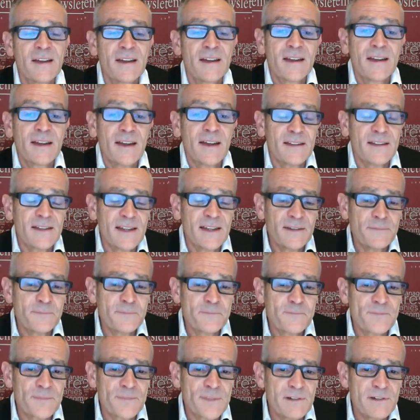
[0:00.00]
And then
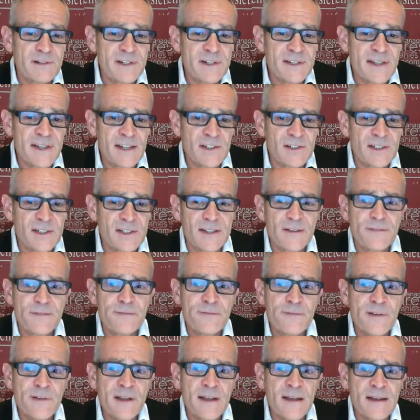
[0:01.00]
there is actually a
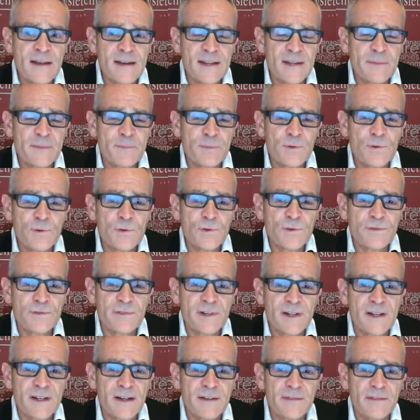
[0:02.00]
fairly broad
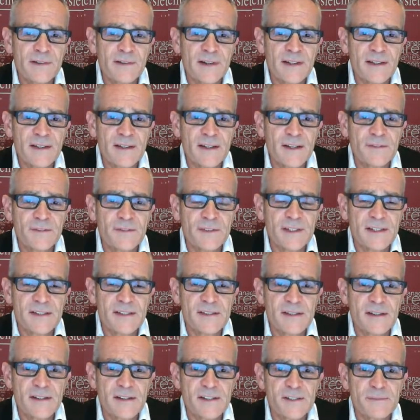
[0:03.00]
recovery over
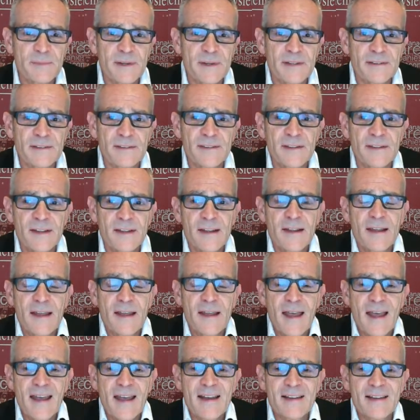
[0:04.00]
this last month.
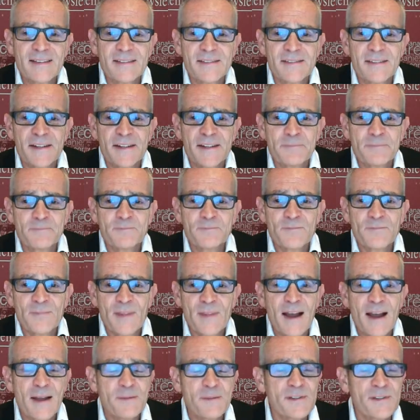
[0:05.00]
And
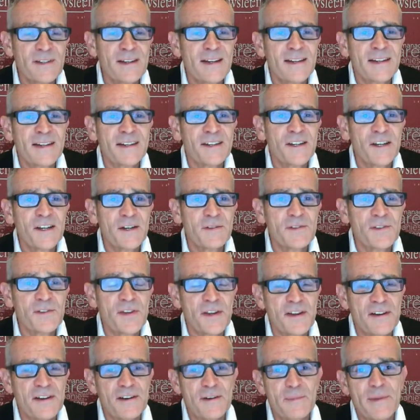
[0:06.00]
I'm slightly nervous
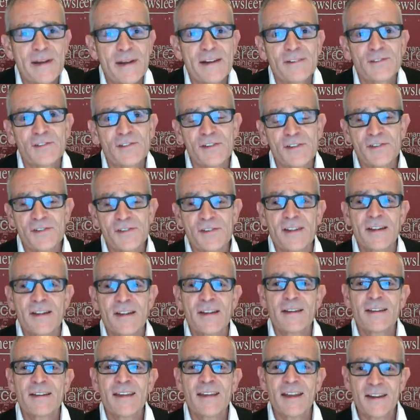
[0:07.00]
here about just
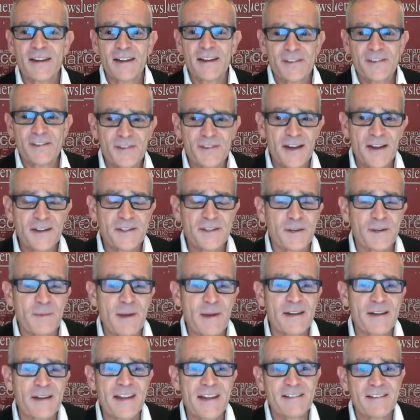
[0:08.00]
getting excited
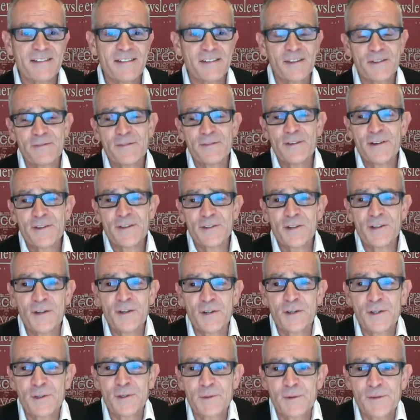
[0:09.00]
about hearing the first
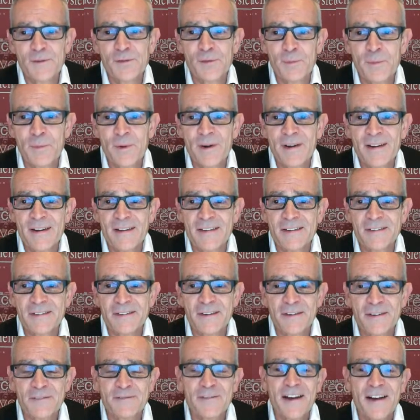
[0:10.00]
cuckoo of spring
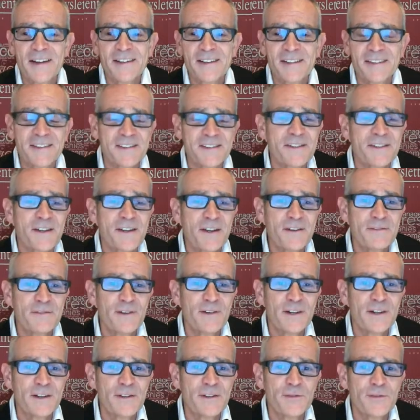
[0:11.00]
and finding there's no
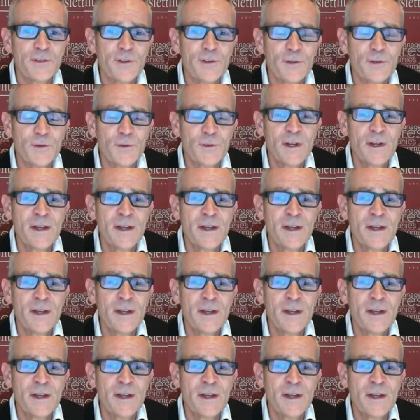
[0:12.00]
follow through.